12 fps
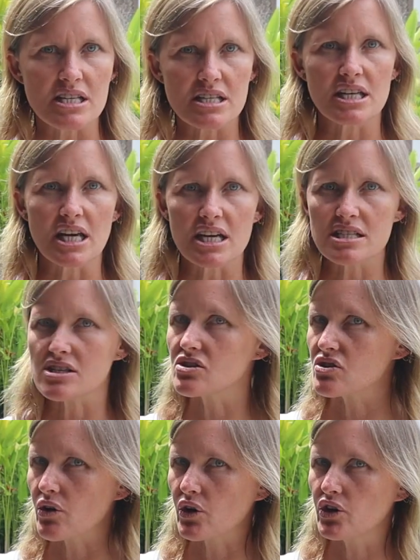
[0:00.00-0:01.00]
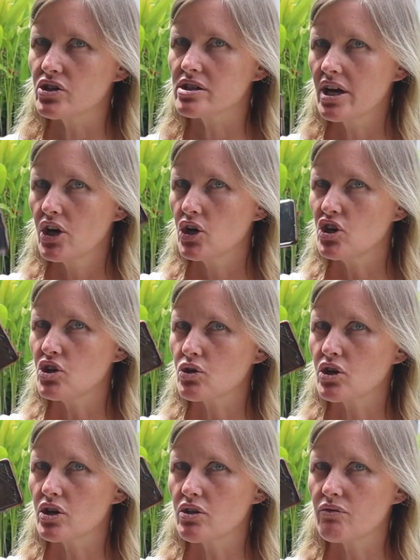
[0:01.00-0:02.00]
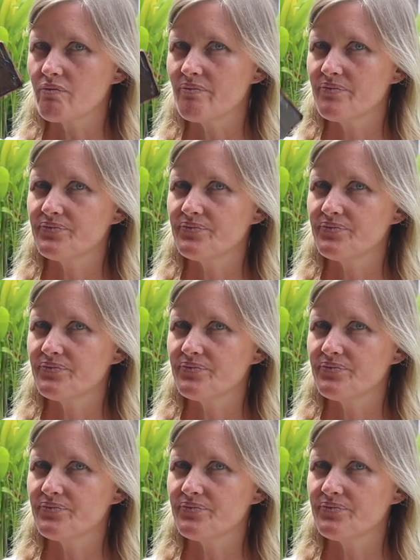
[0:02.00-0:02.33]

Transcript: internet isn't so good, you can